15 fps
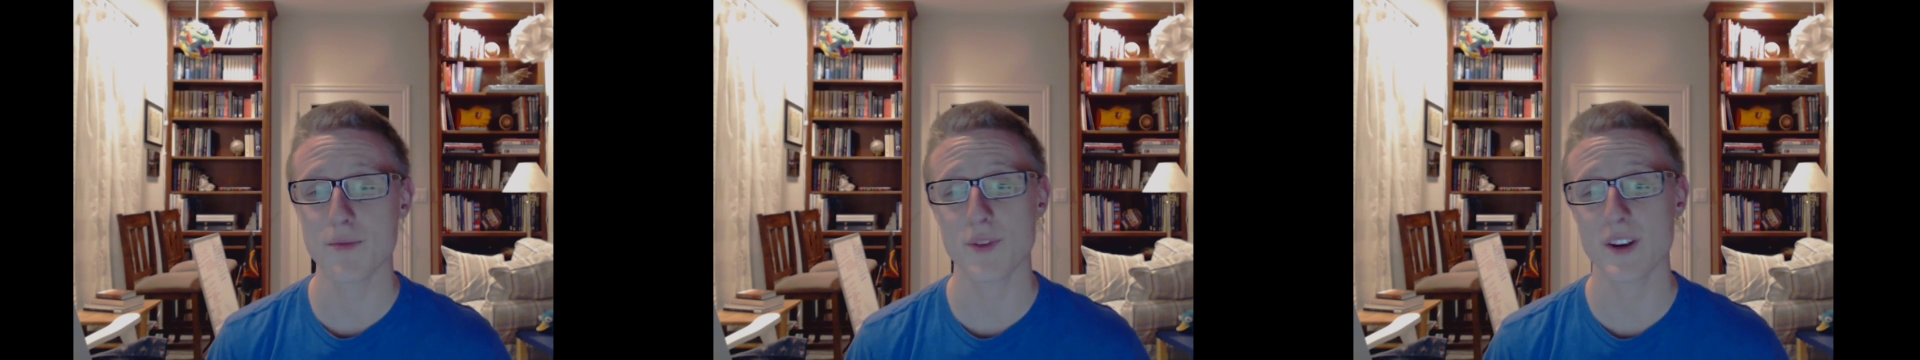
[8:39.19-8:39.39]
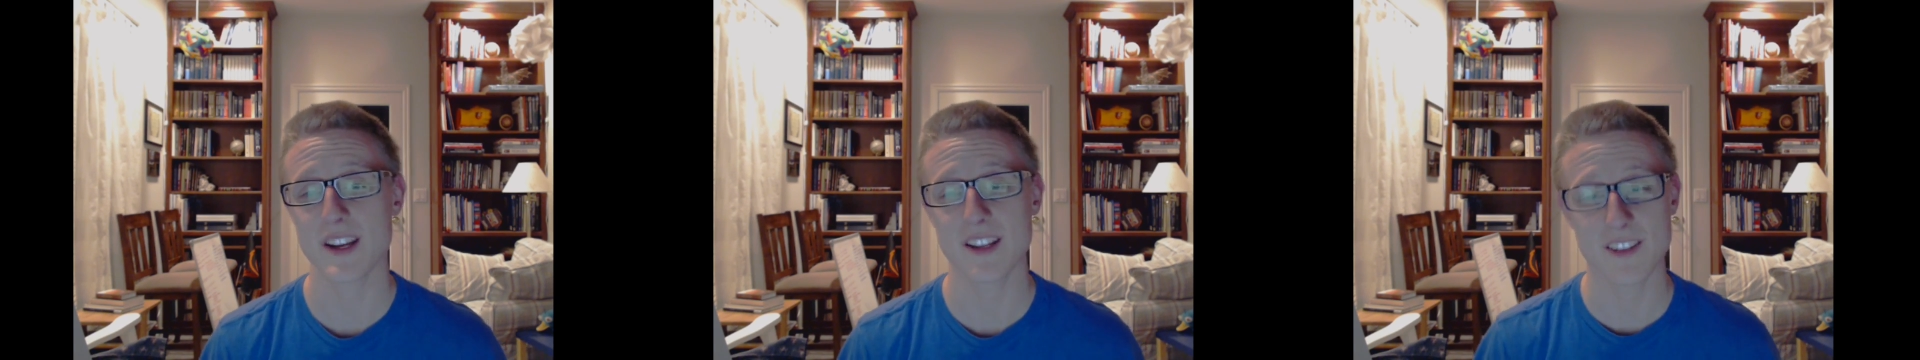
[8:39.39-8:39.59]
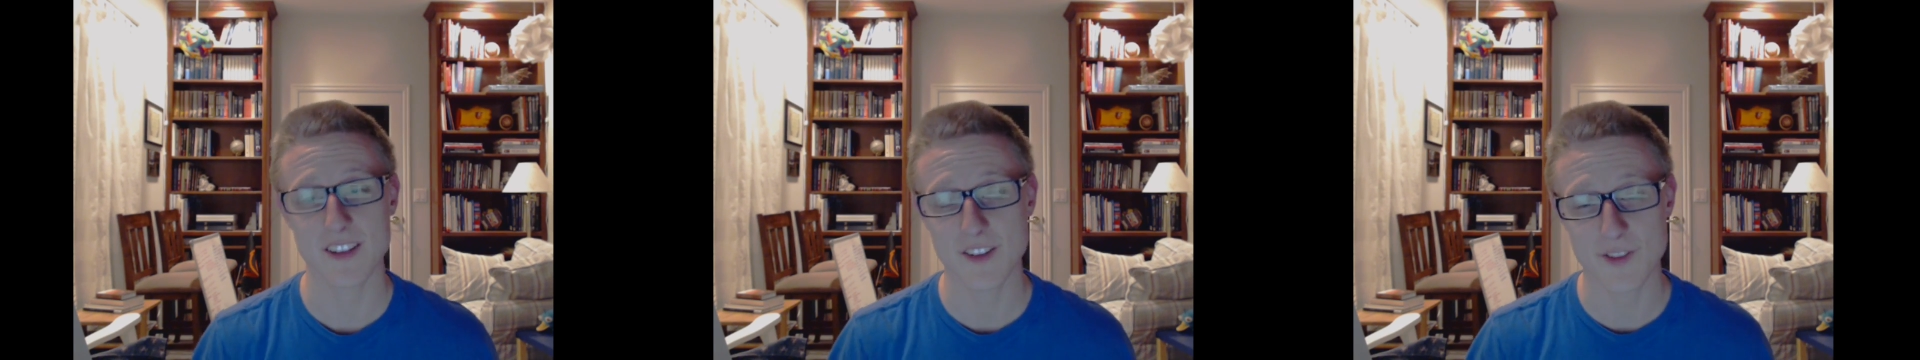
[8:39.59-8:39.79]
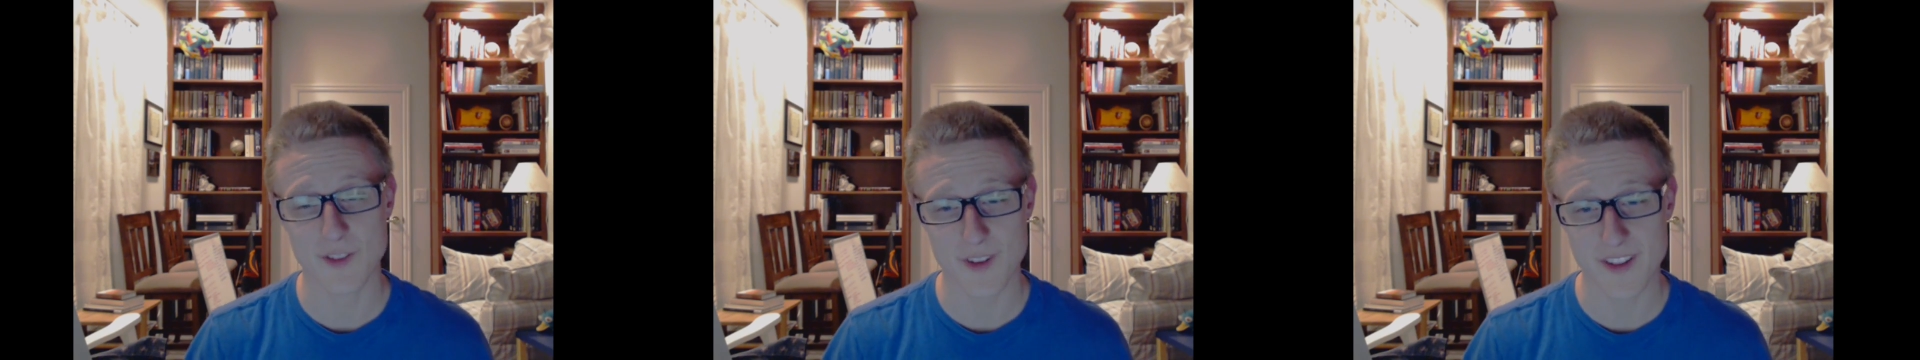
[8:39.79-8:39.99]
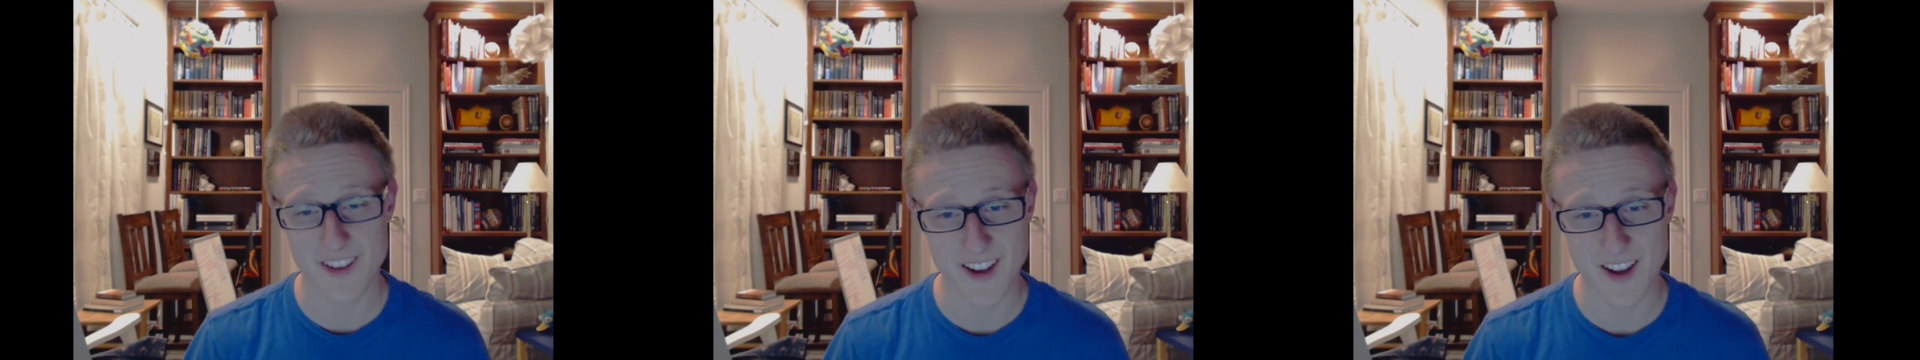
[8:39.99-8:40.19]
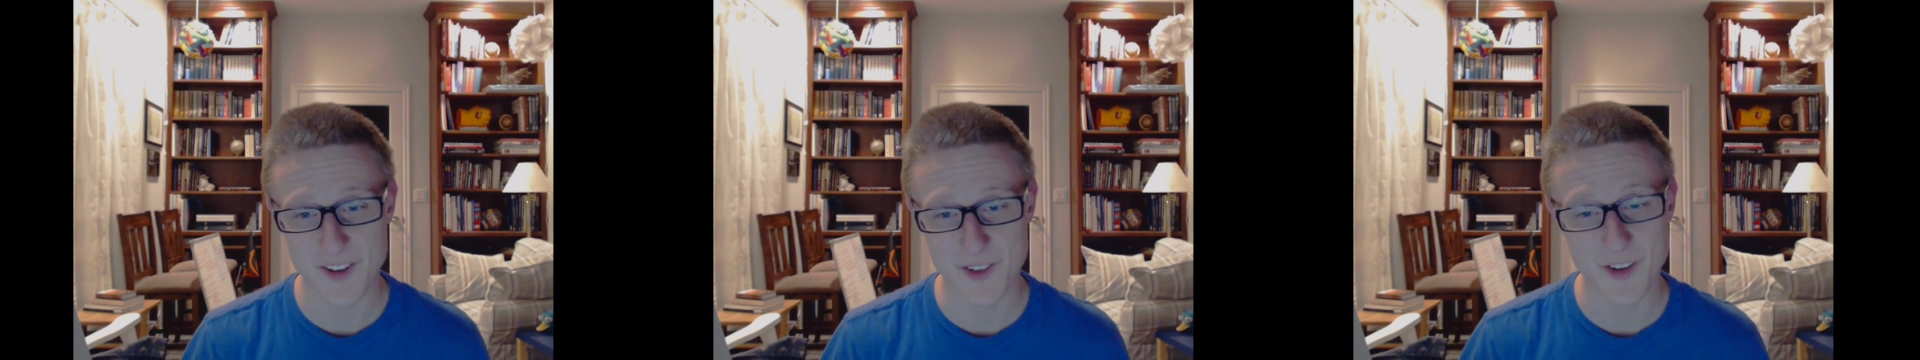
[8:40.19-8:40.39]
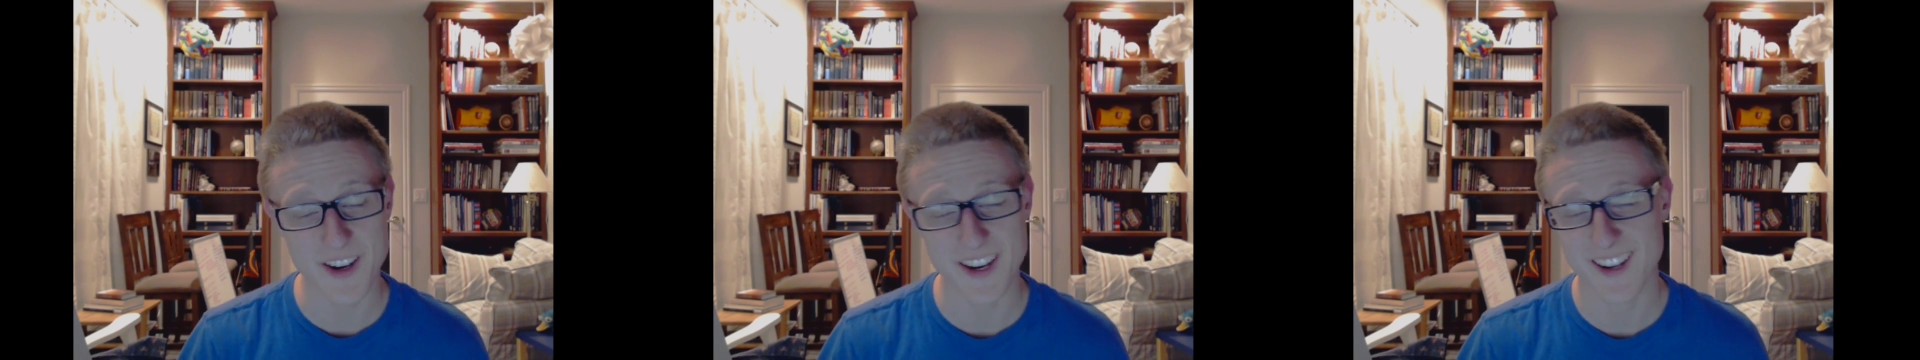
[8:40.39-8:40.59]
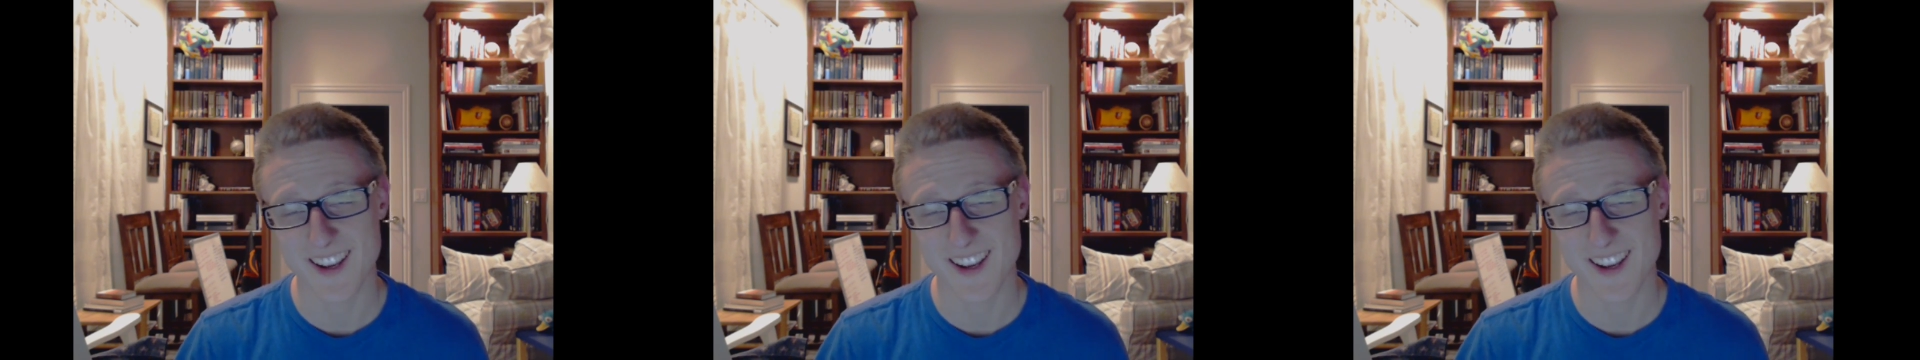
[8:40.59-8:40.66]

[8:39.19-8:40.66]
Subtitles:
where I get to enjoy the country